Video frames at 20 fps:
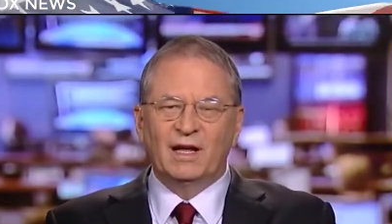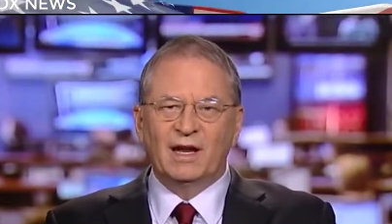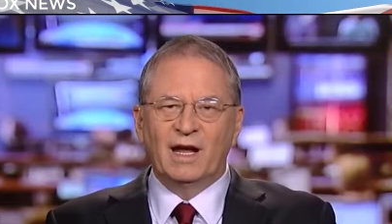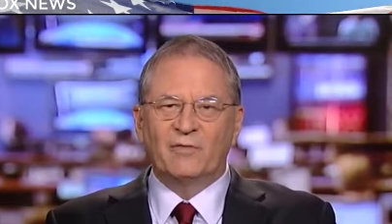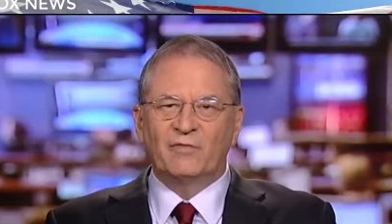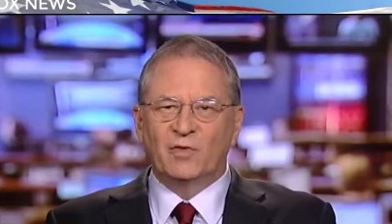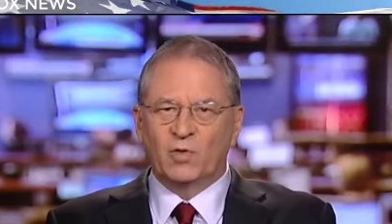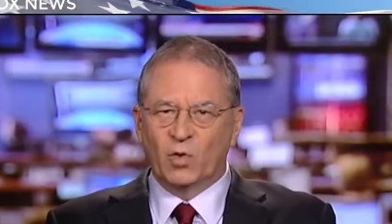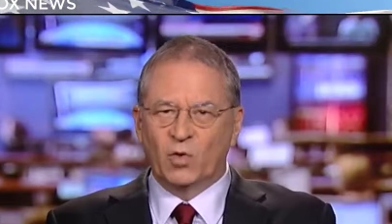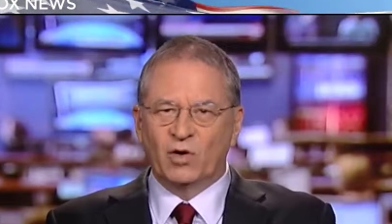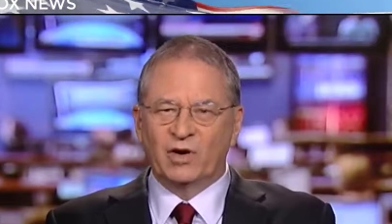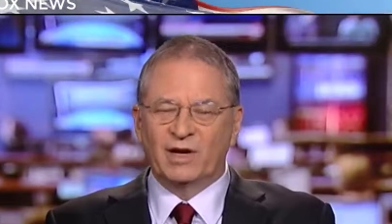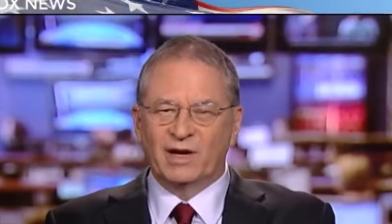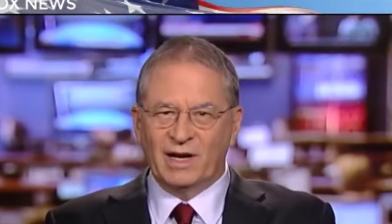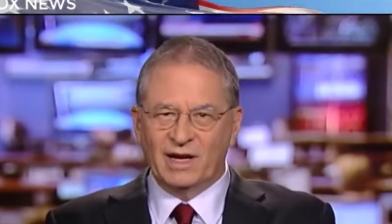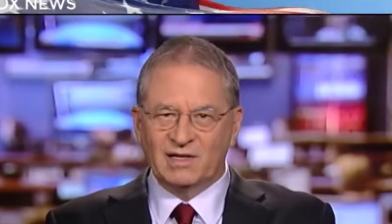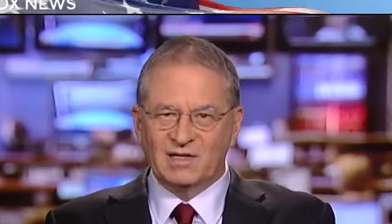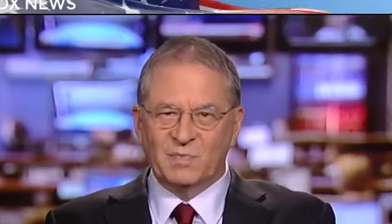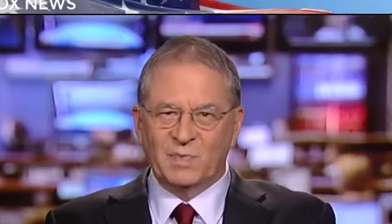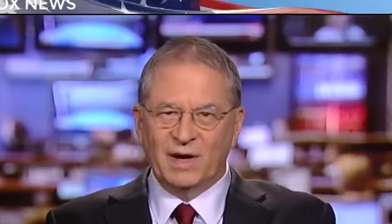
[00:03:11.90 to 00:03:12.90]
an effort
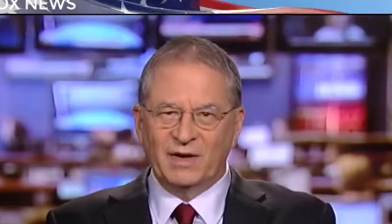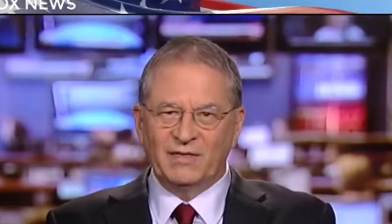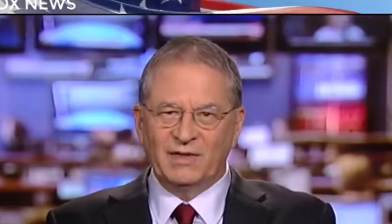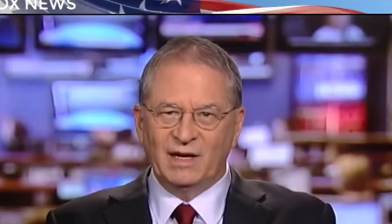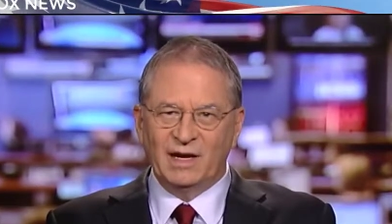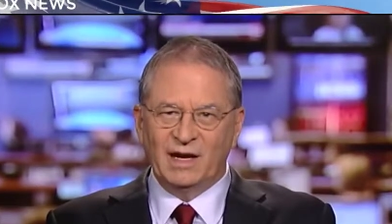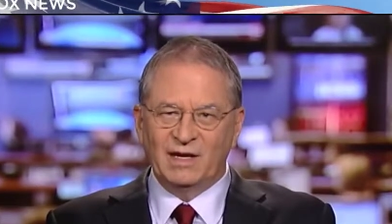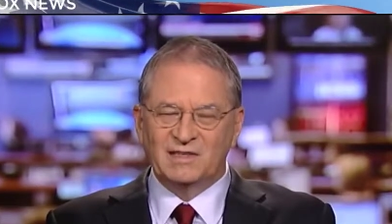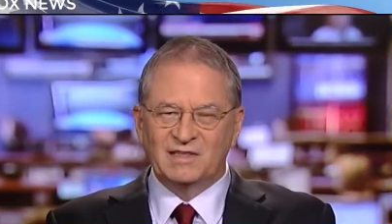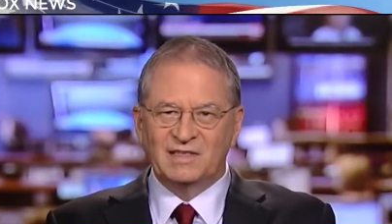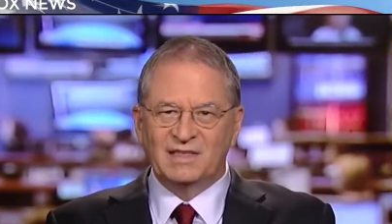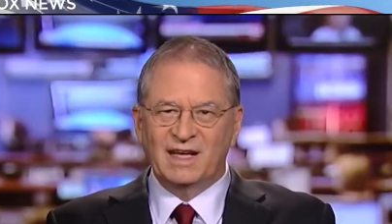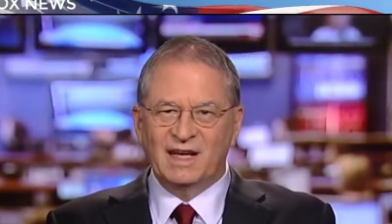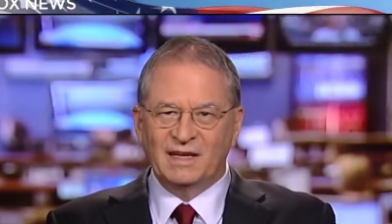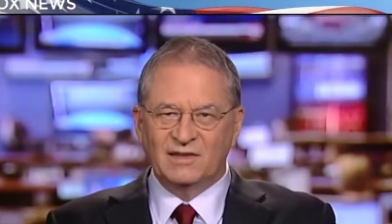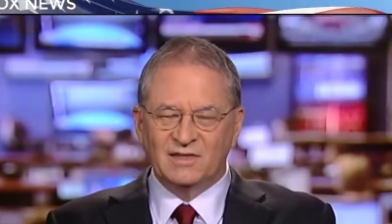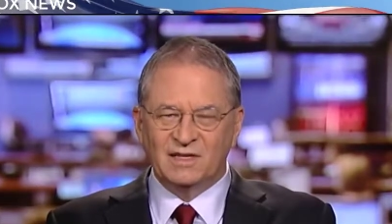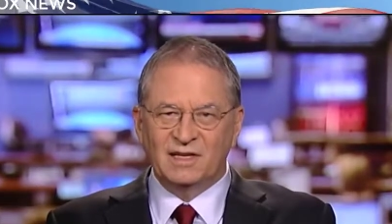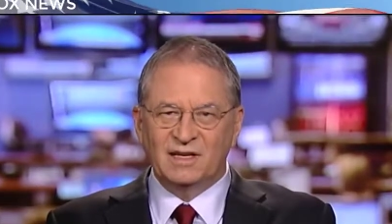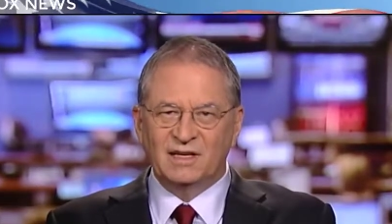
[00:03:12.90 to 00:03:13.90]
organized by the United
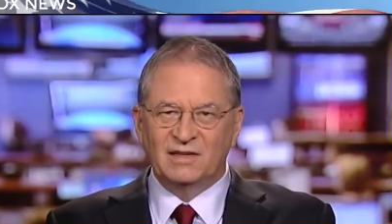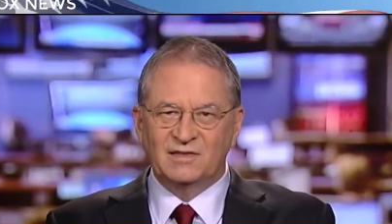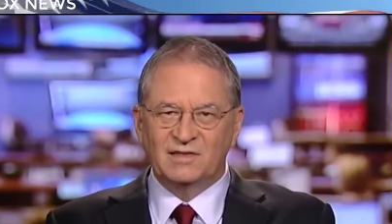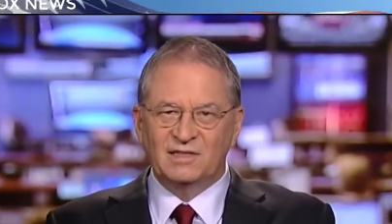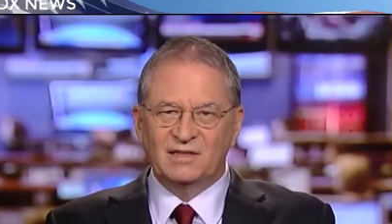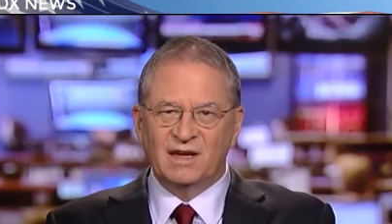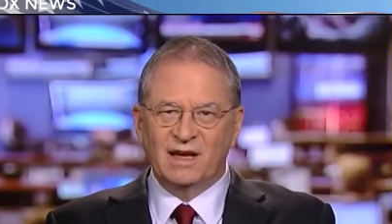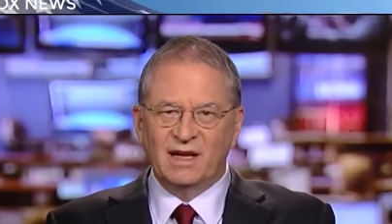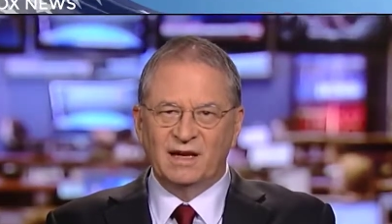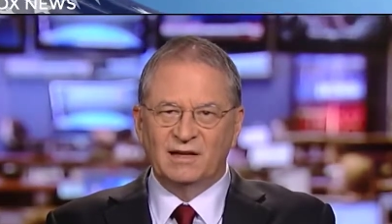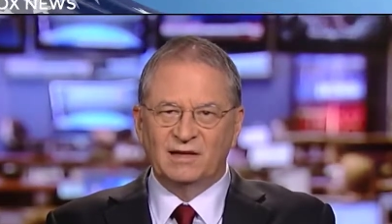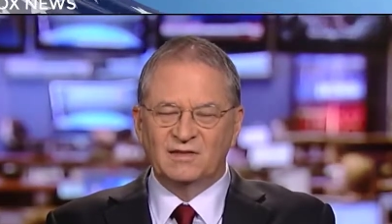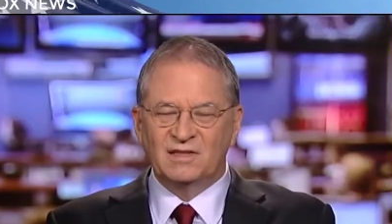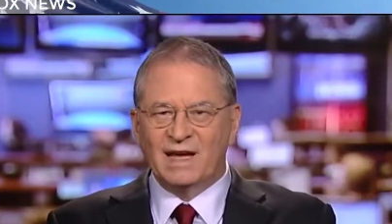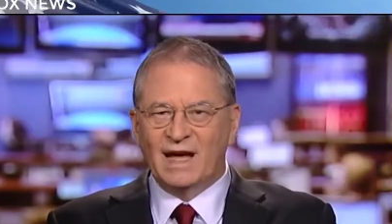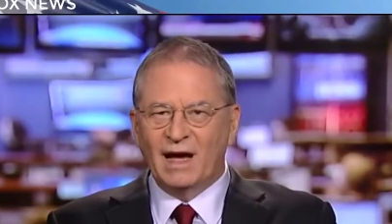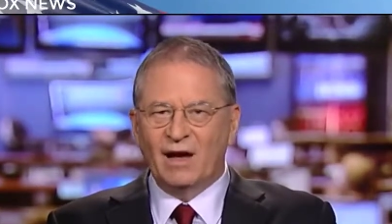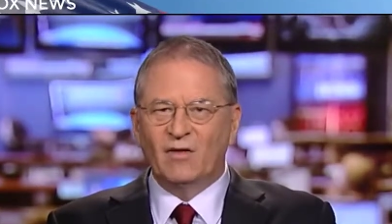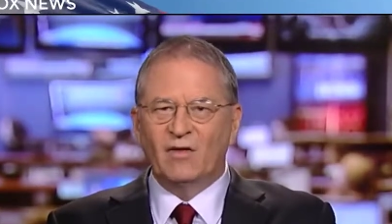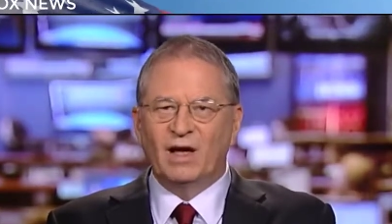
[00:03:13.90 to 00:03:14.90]
States and its, and
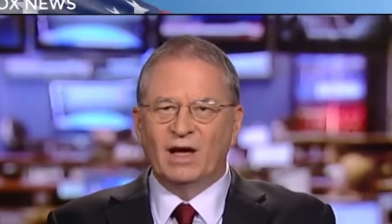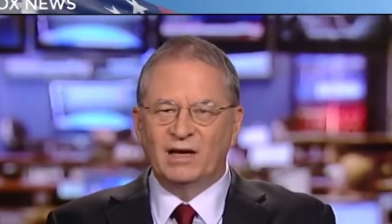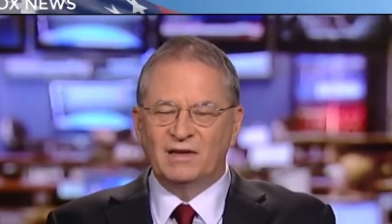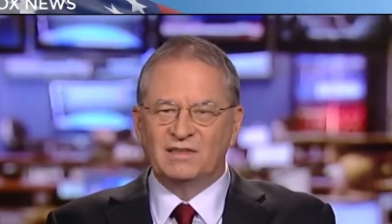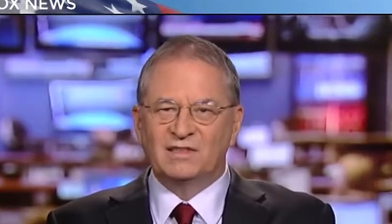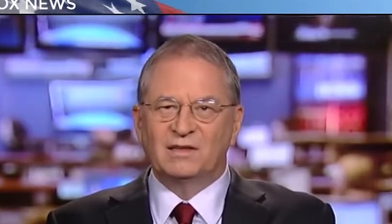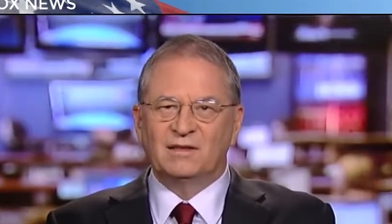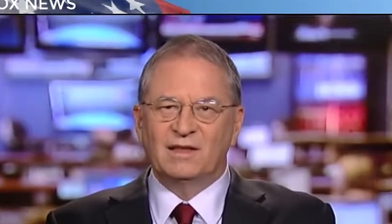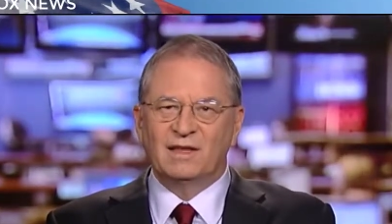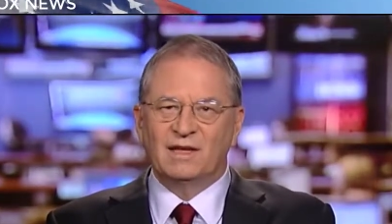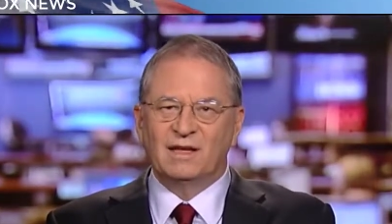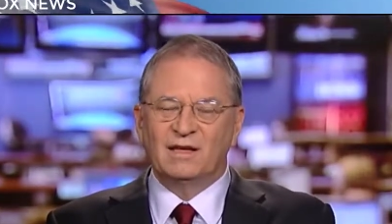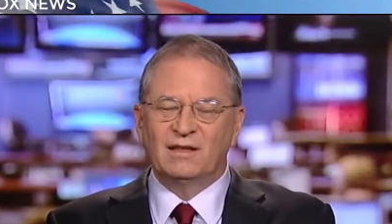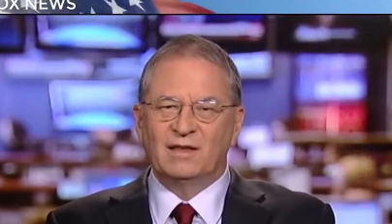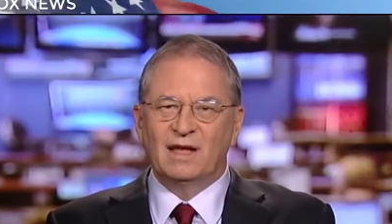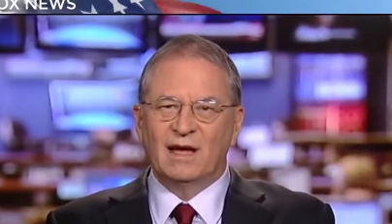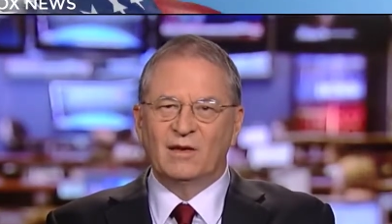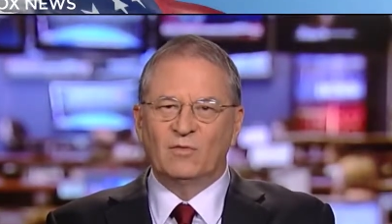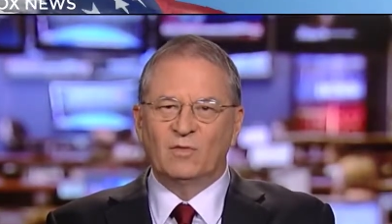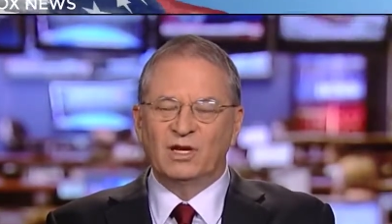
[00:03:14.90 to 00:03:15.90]
its allies in, the,
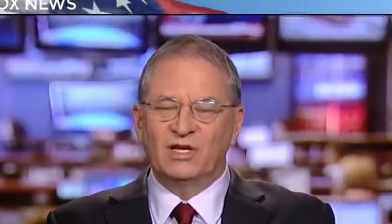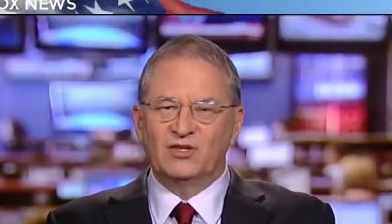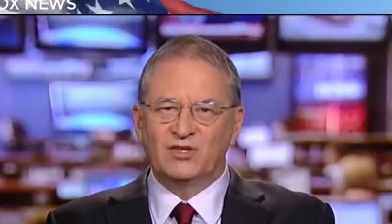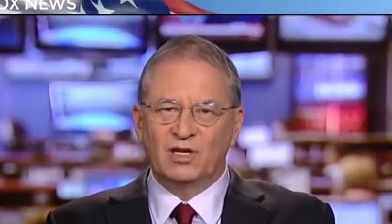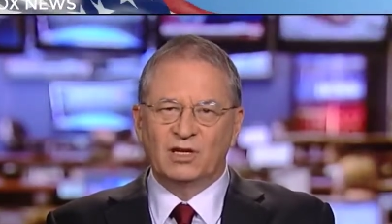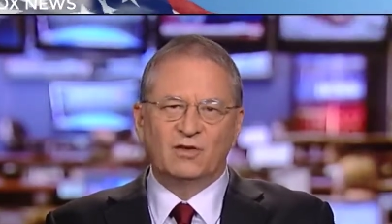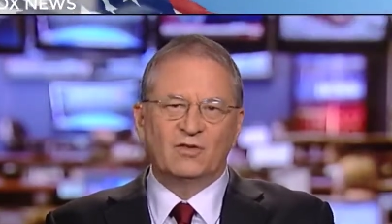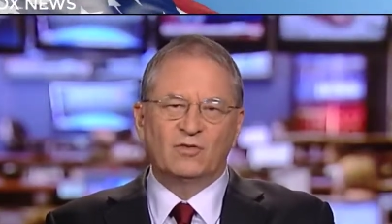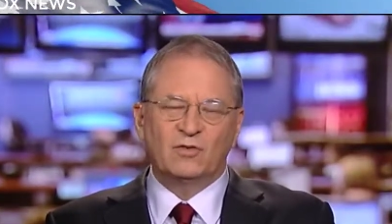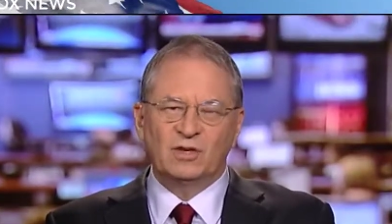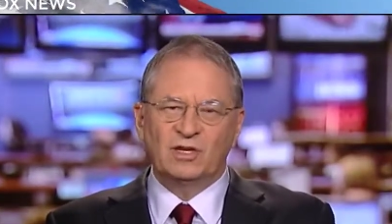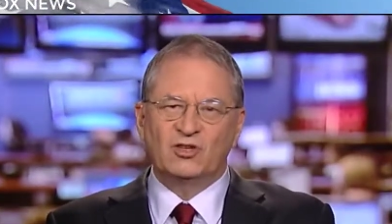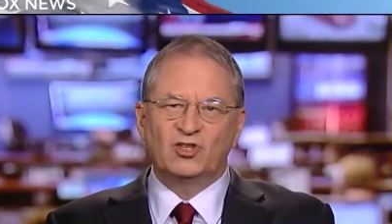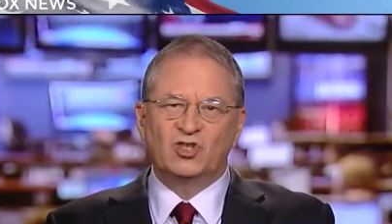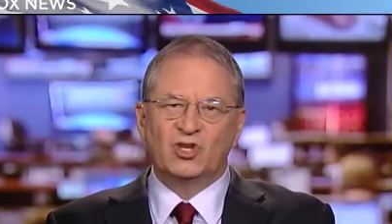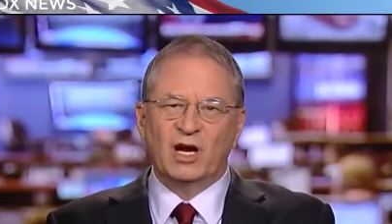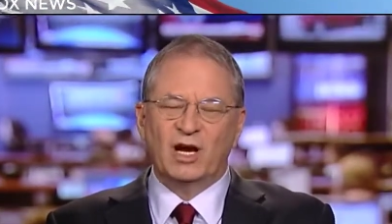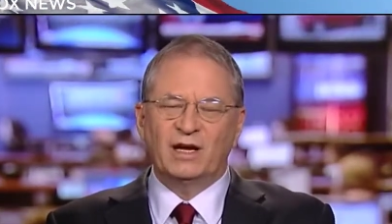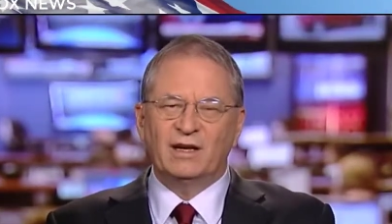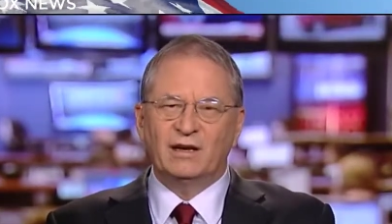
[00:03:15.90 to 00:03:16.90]
in that region, including
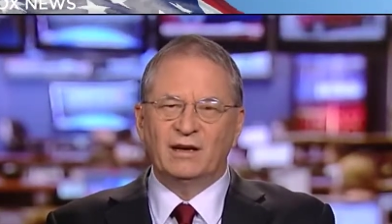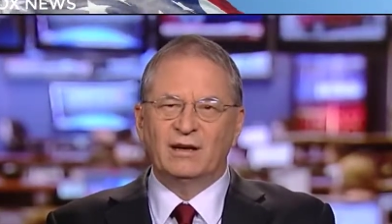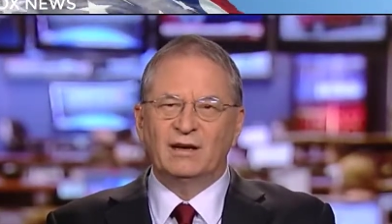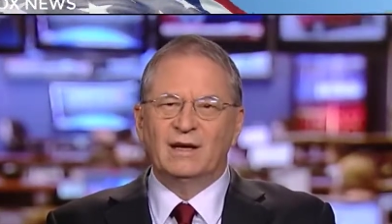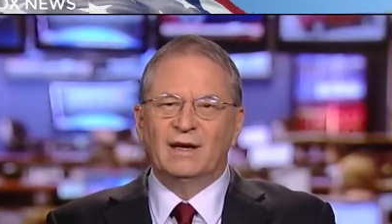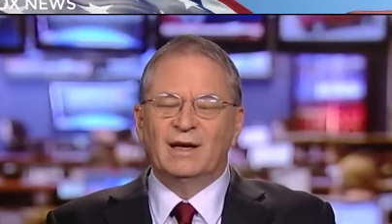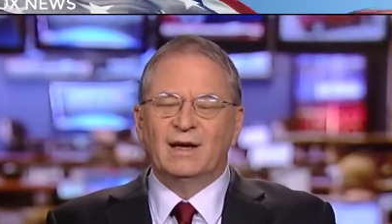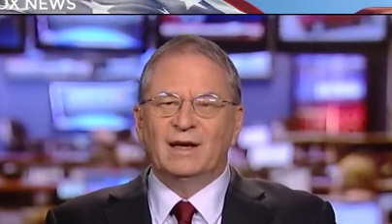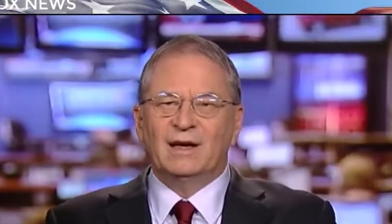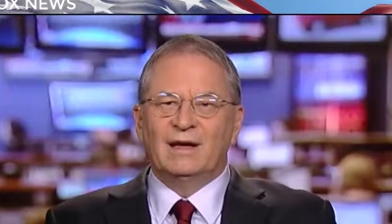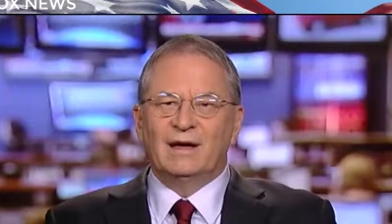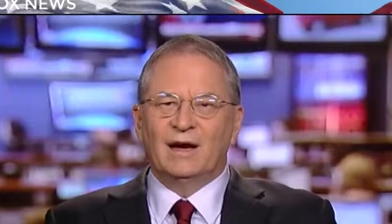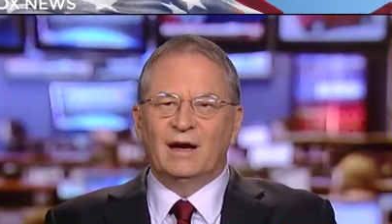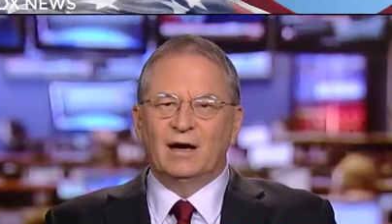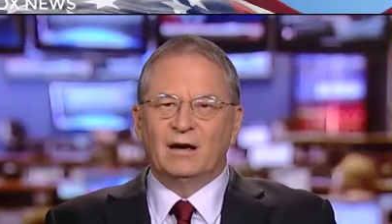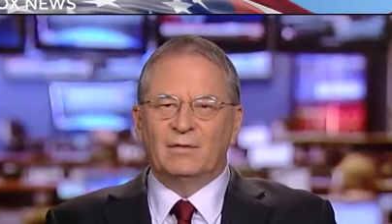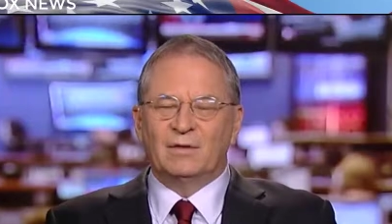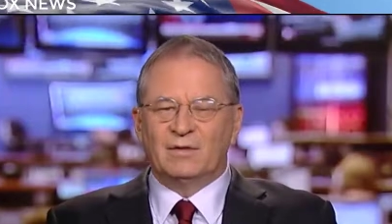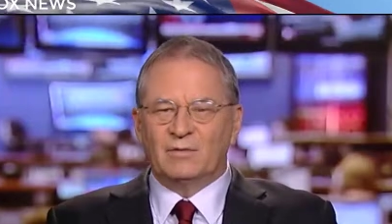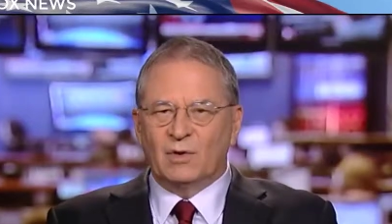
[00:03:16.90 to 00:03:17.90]
China.
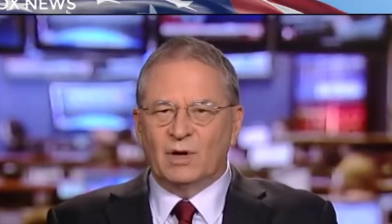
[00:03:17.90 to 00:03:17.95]
Uh,